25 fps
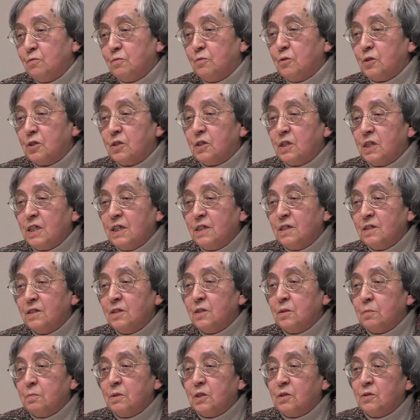for
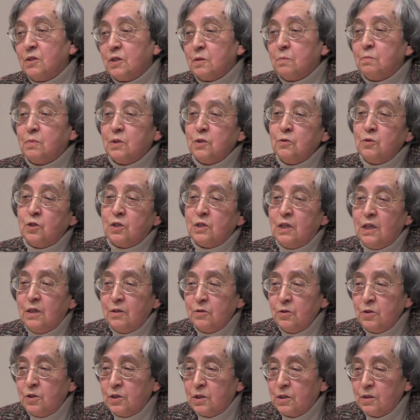credit because both
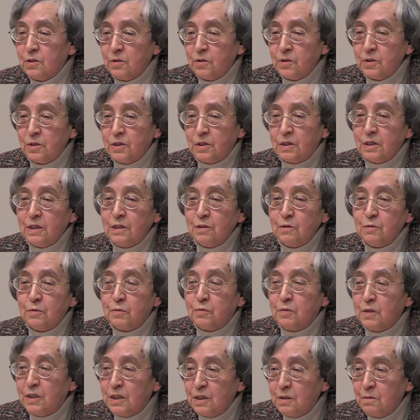households and
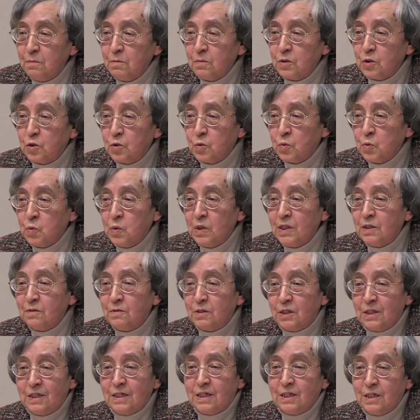firms were
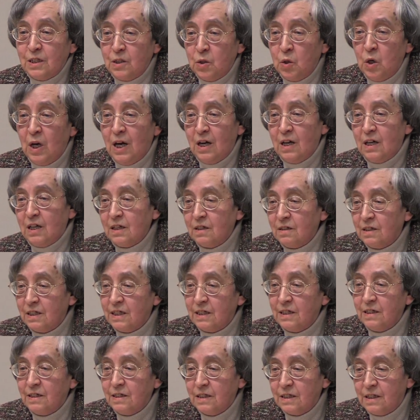so
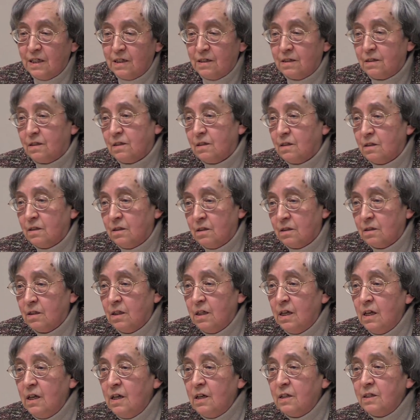highly indebted
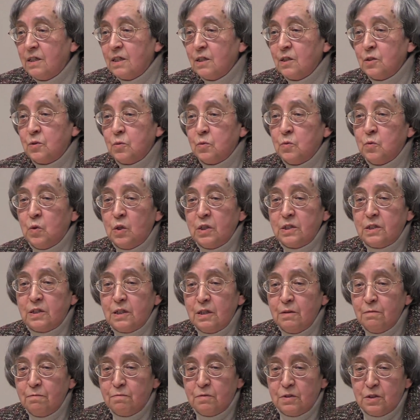that
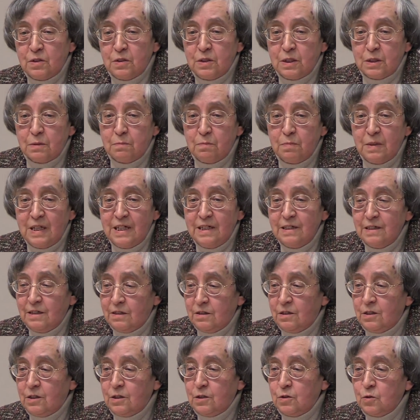whatever the
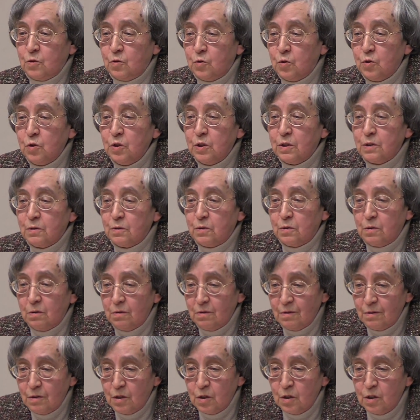banks could
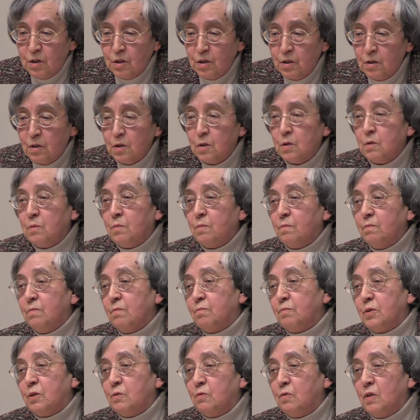
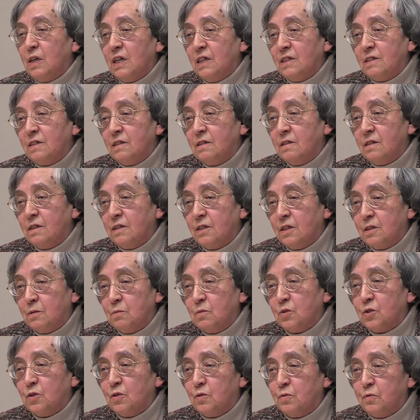provide in
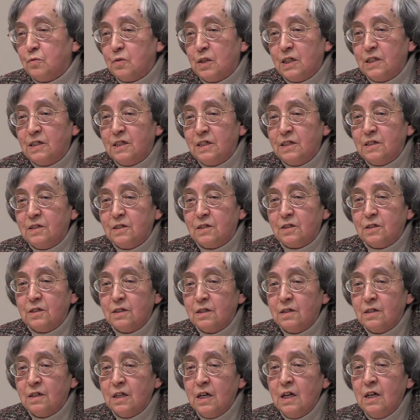terms of
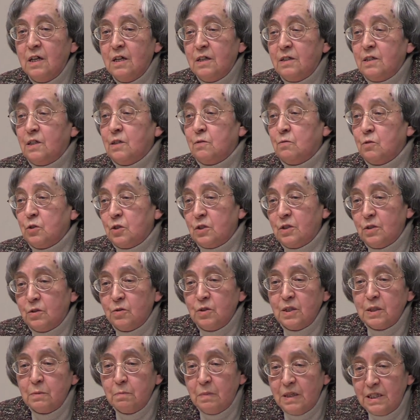financing, there was no
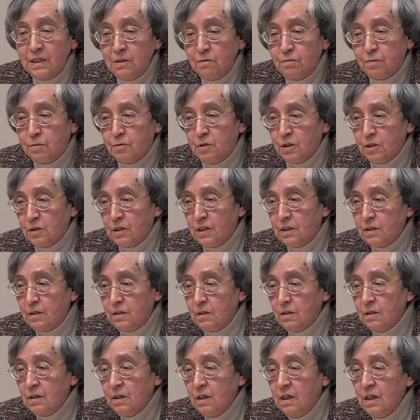demand for
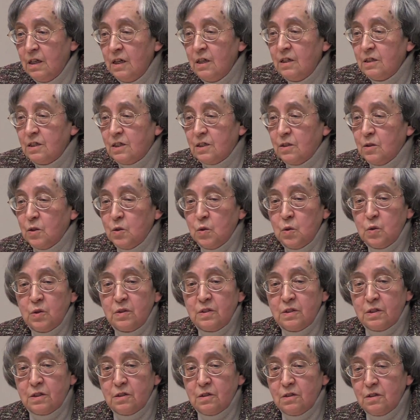that. So
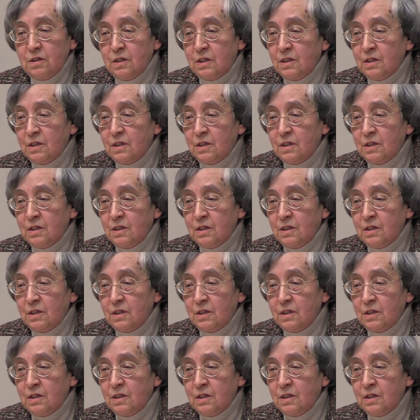the